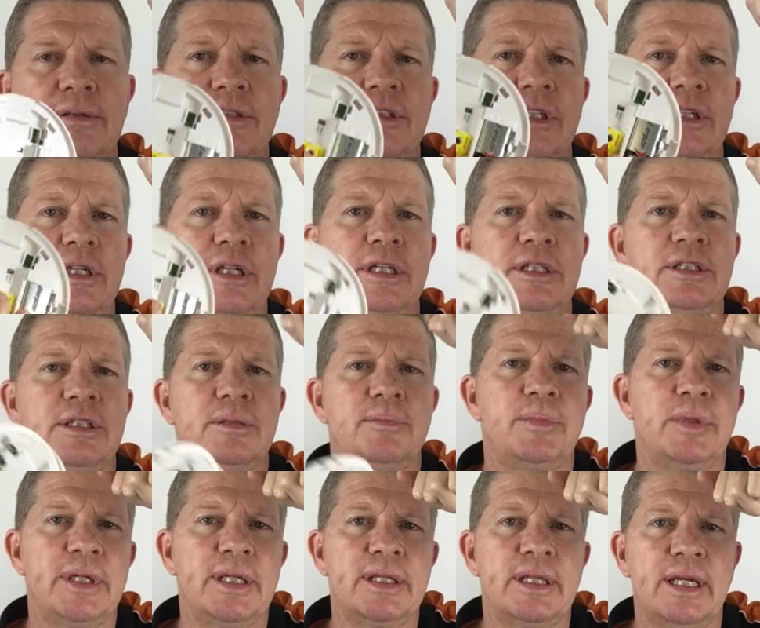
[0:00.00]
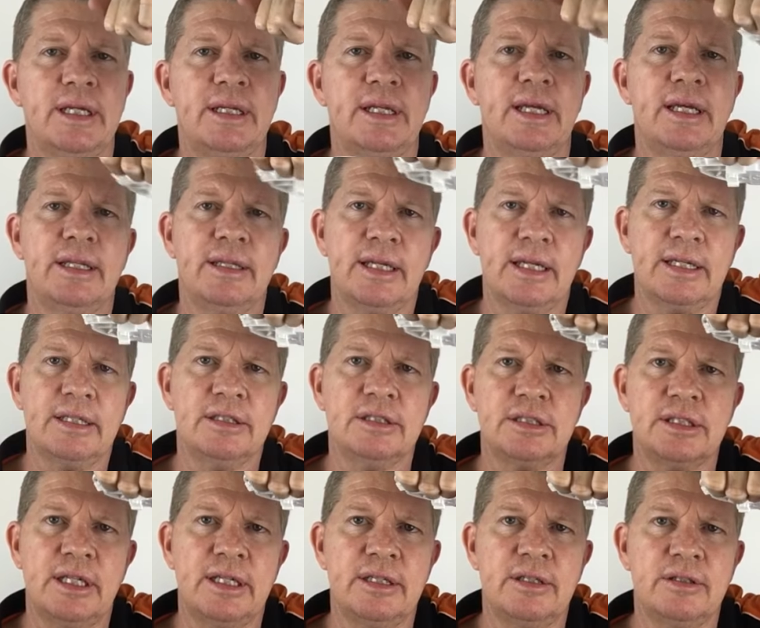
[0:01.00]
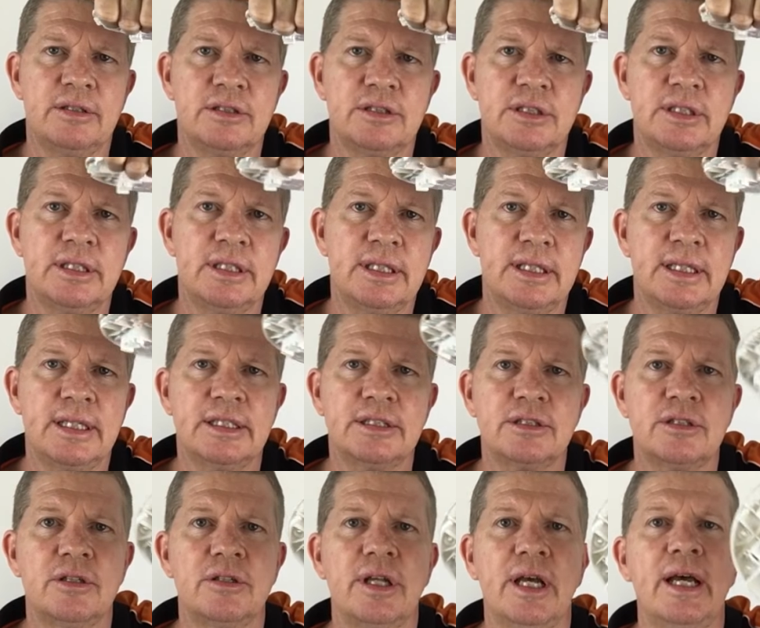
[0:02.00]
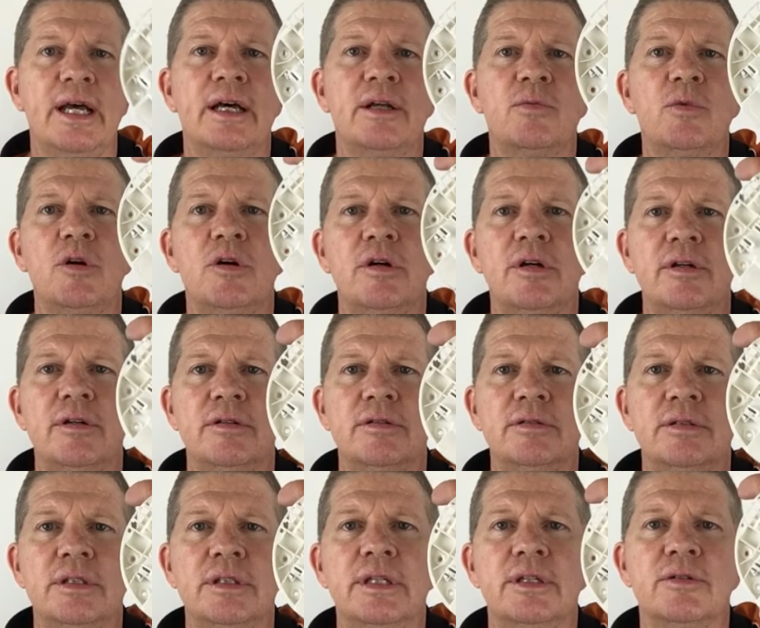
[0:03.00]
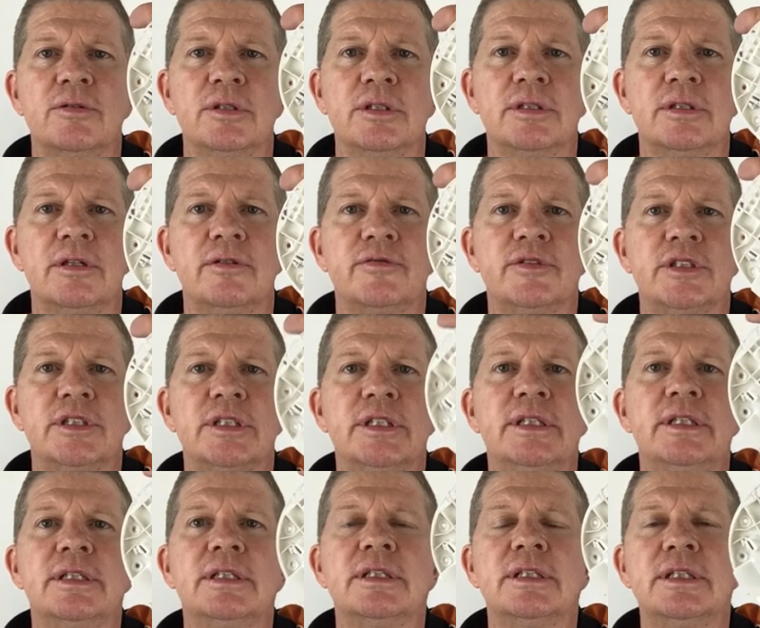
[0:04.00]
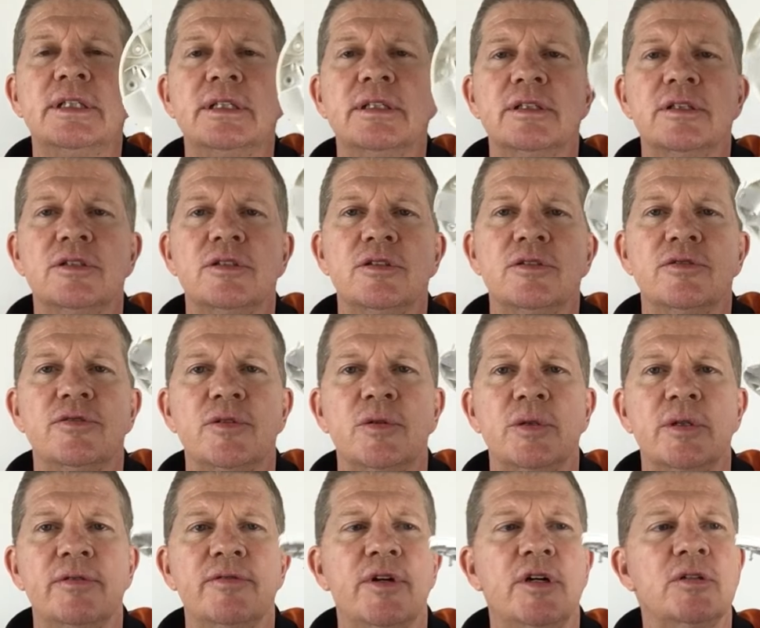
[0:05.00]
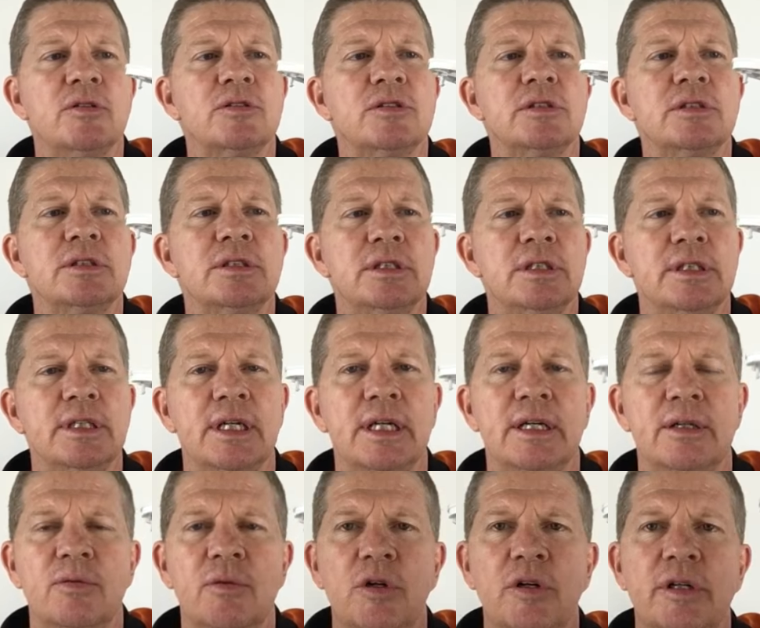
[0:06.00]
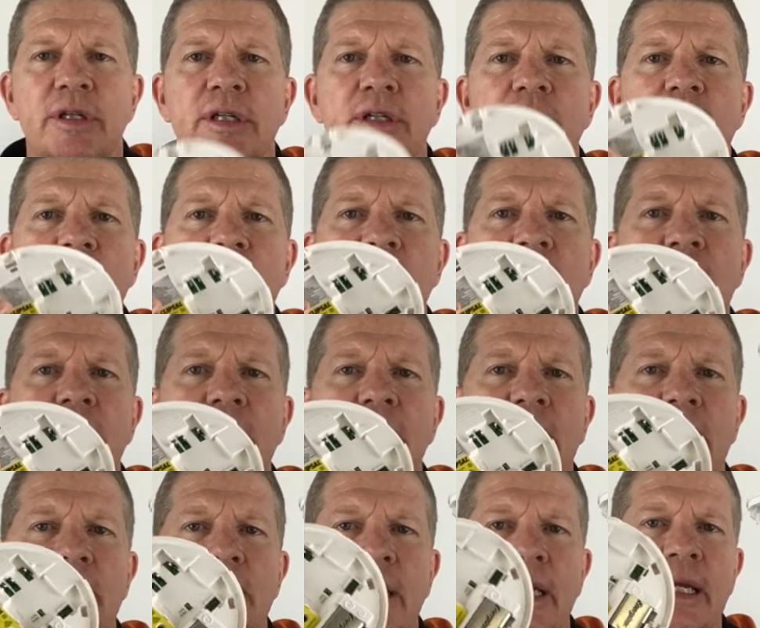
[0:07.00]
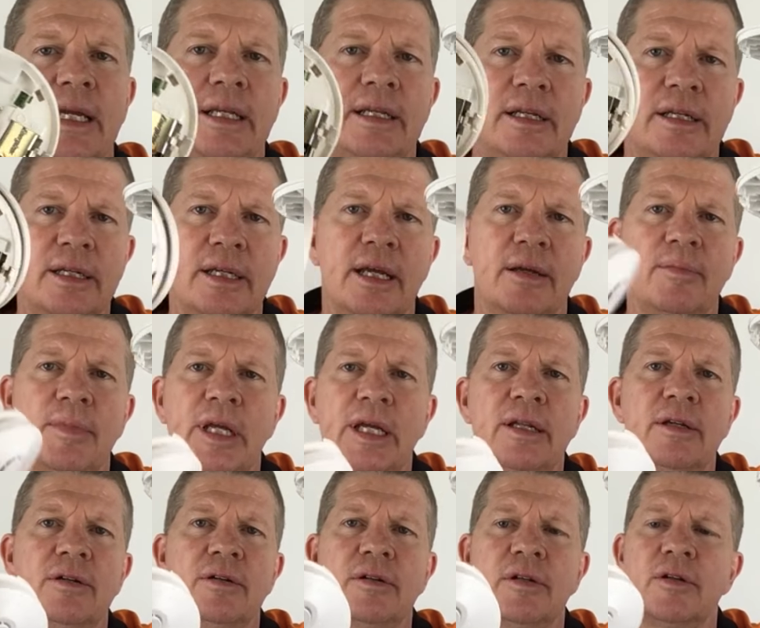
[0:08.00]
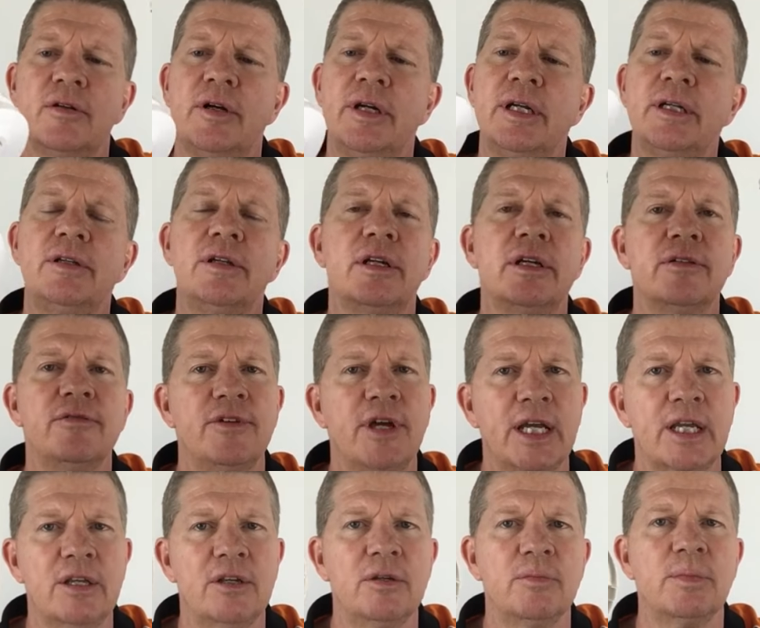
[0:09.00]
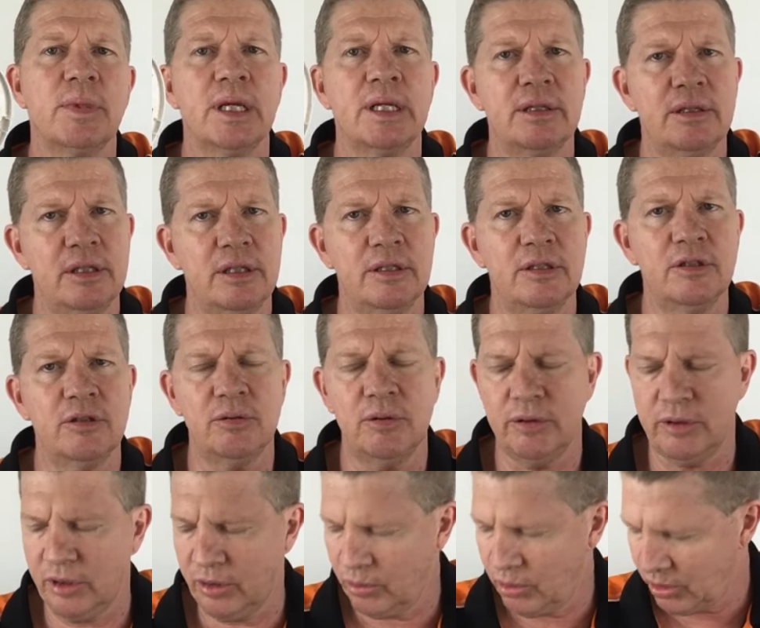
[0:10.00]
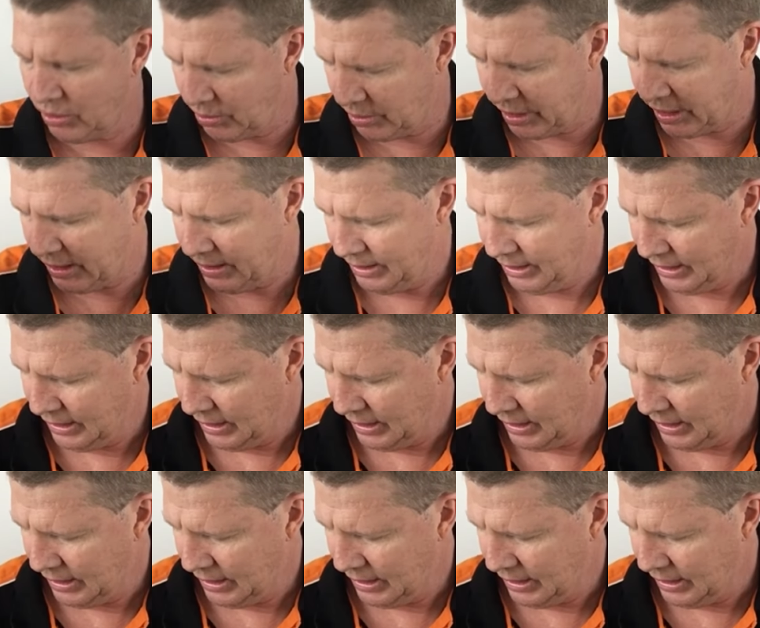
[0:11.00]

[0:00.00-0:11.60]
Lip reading: So you can actually bring that down, that can stay on the ceiling. That's got the hard wire into it, obviously, the 240 volts hardwired into it. And the head can come down onto the ground, you can vacuum that, you can do what you want with it.